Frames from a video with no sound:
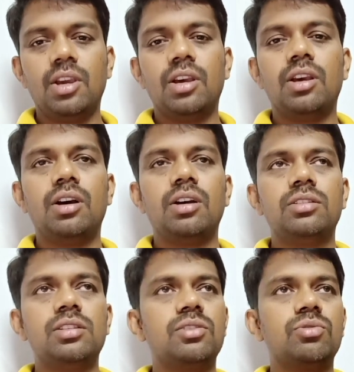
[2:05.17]
Uh,
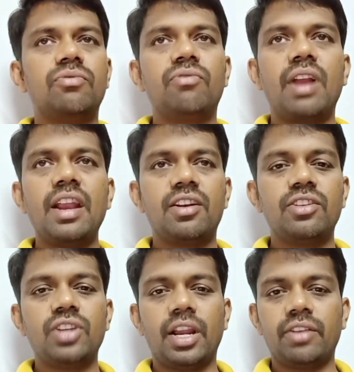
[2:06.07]
just use a write
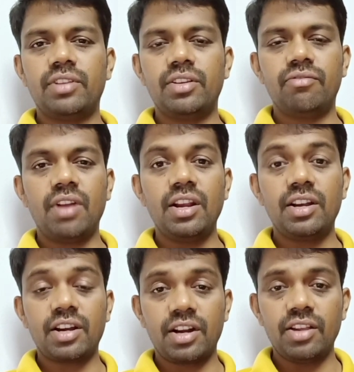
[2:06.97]
range activity,
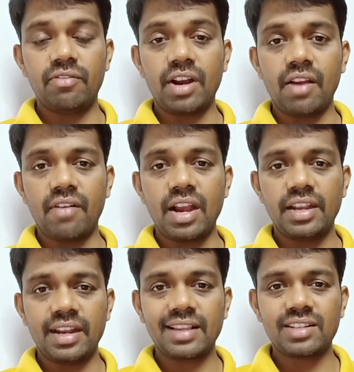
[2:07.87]
write write
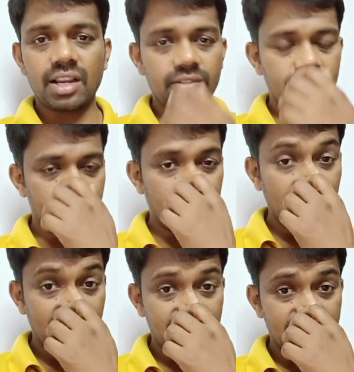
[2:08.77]
write text activity,
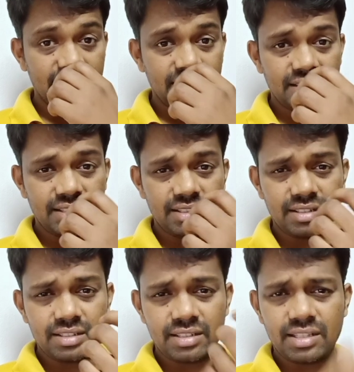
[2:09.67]
write
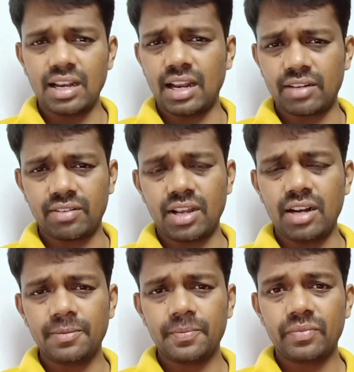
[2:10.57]
cell activity.
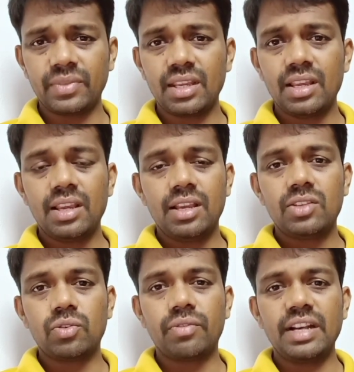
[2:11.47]
Or
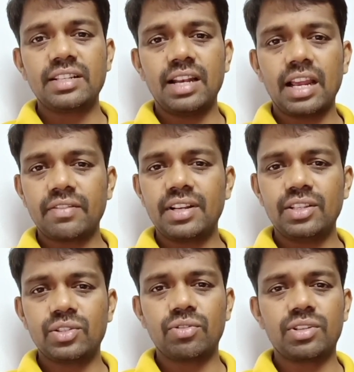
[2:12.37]
so write cell
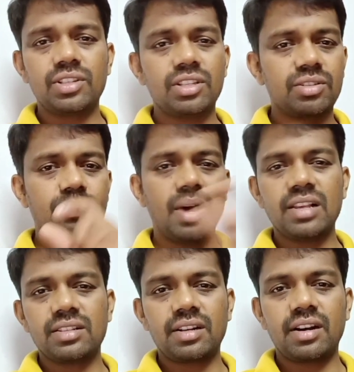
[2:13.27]
activities, so you can just
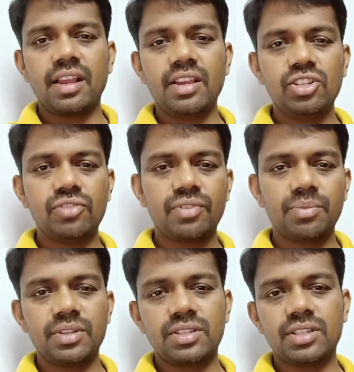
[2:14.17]
pass the range
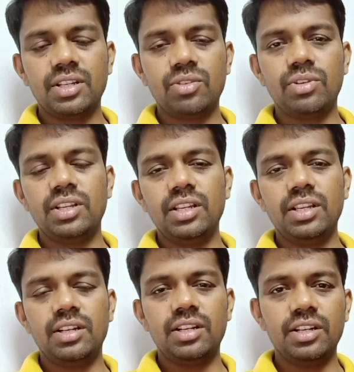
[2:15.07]
from the C to
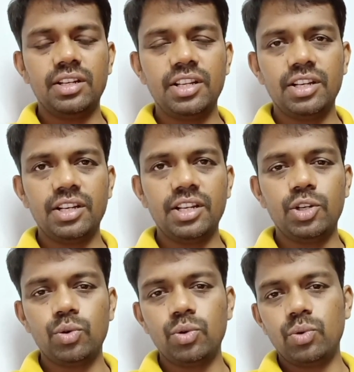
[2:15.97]
D, D, D, D
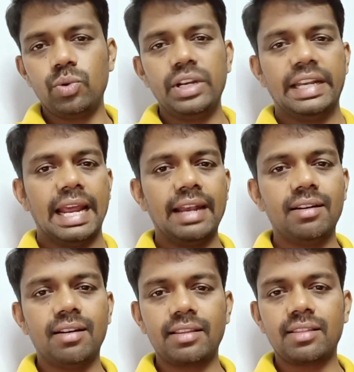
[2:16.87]
to D, D
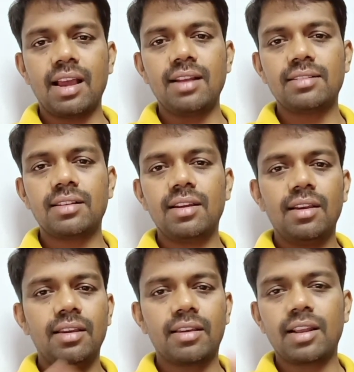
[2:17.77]
ten, like that.
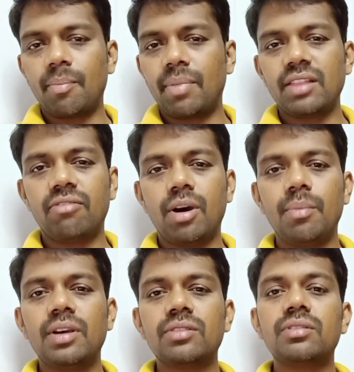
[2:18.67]
You can apply the
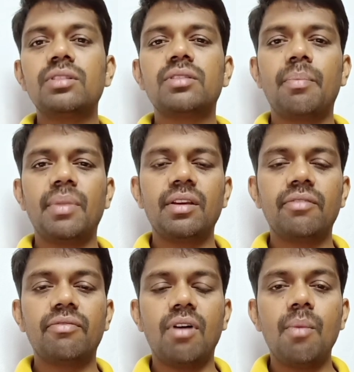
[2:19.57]
formula. So this apply
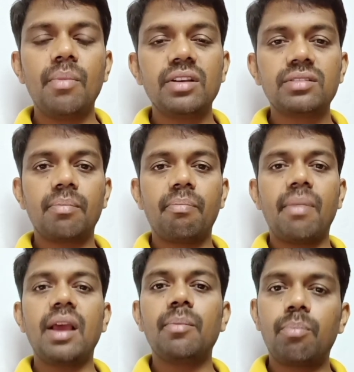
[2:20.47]
formulas
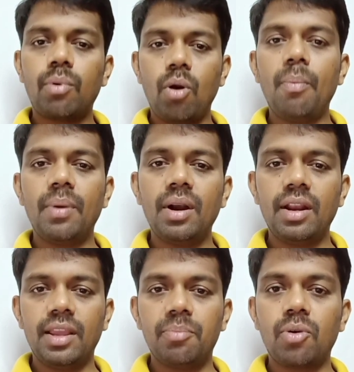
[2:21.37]
apply
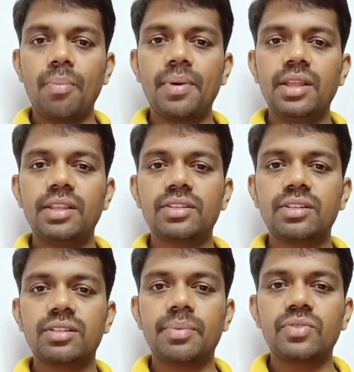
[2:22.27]
properly, properly in the
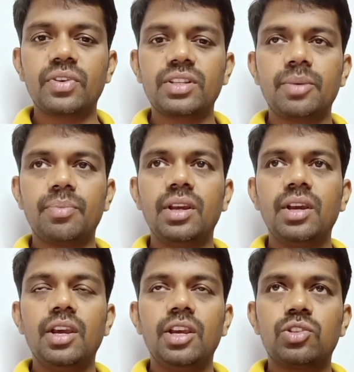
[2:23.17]
sense. Suppose for example,
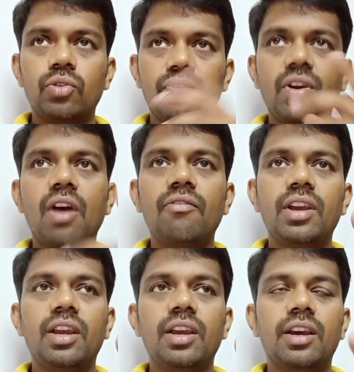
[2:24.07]
so if you have
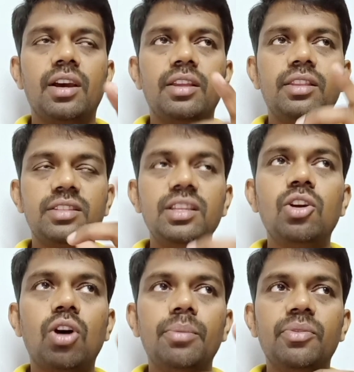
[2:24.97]
a uh, in the C
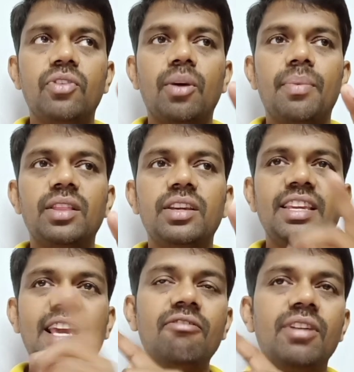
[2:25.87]
column, if you apply
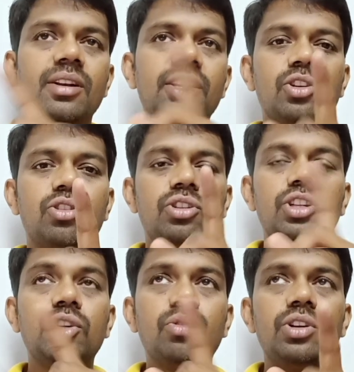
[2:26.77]
the A one equal to
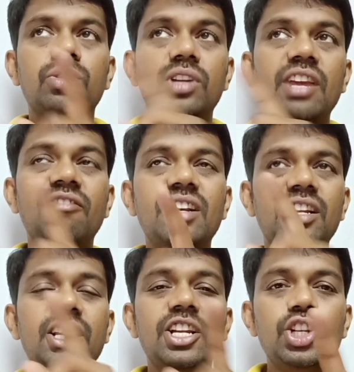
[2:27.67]
equal to A
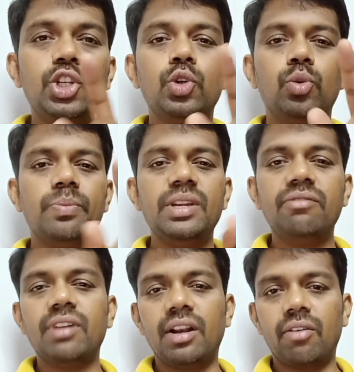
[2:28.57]
one into B
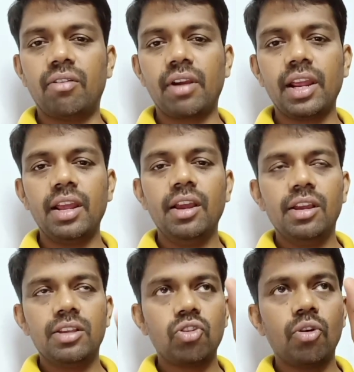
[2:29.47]
one, okay.
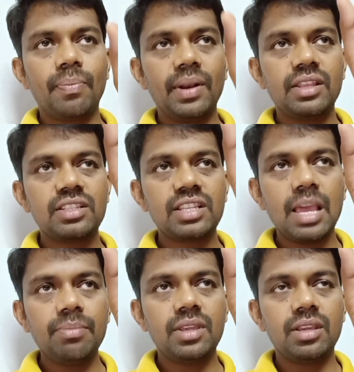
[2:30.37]
So you apply the
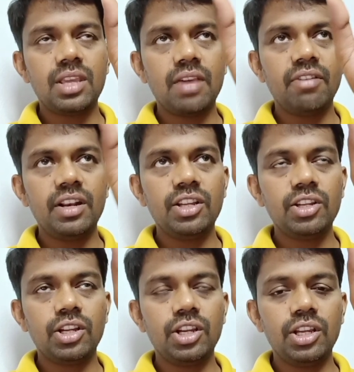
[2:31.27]
same thing A one
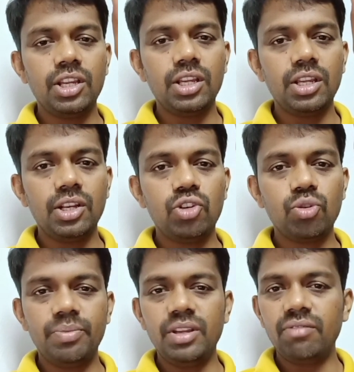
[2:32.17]
in, in, into
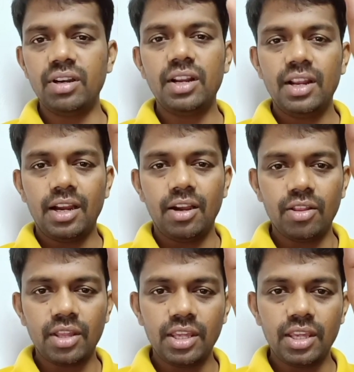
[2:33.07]
B one
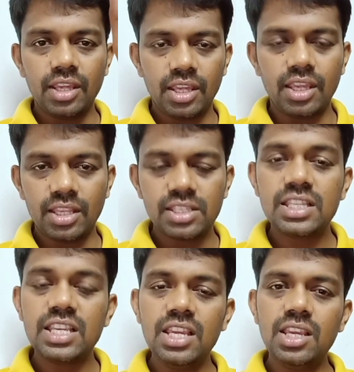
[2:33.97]
into the
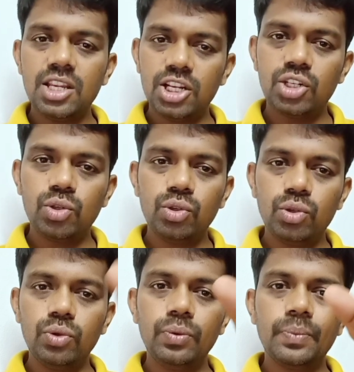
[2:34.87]
C
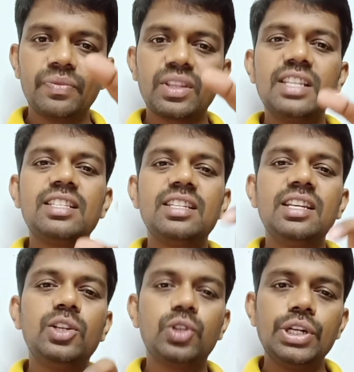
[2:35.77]
to
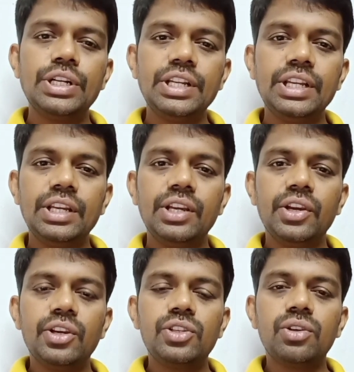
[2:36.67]
C twenty.
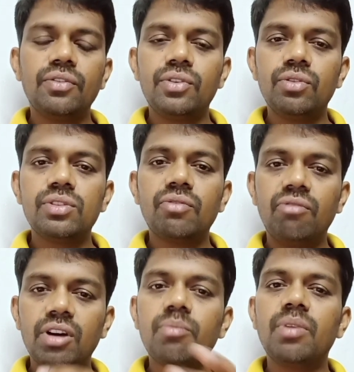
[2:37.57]
So if you use the
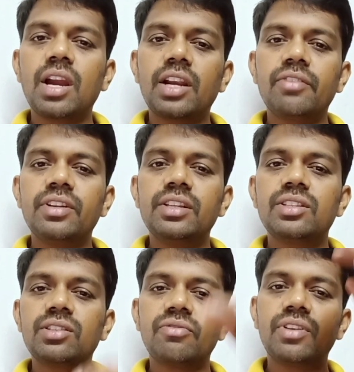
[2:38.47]
workbook
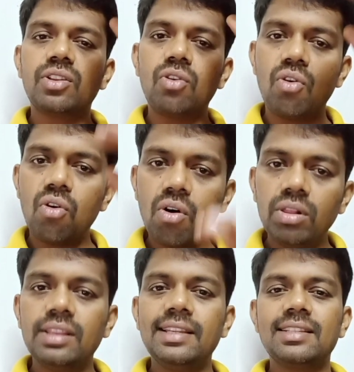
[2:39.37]
activities for the all
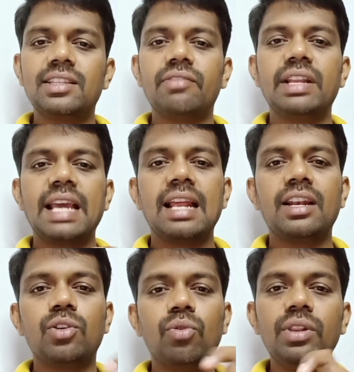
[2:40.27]
the things, it will
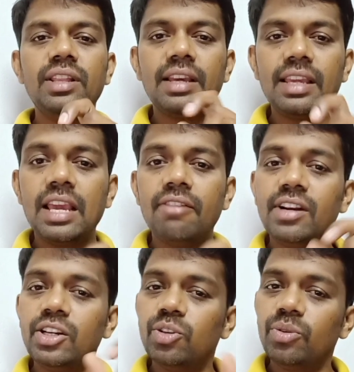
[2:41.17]
calculate only the A
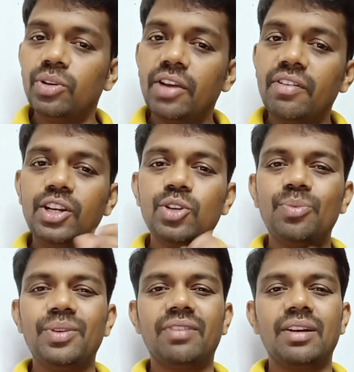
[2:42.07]
one to A one into
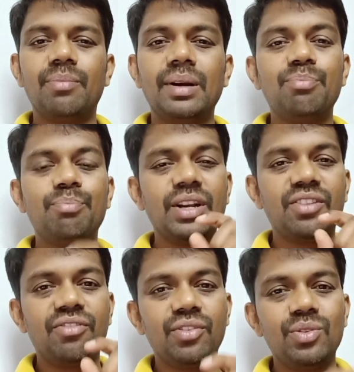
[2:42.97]
B one, but but
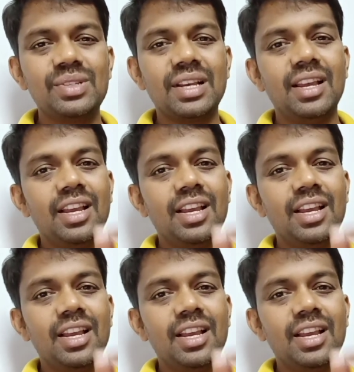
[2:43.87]
if you use the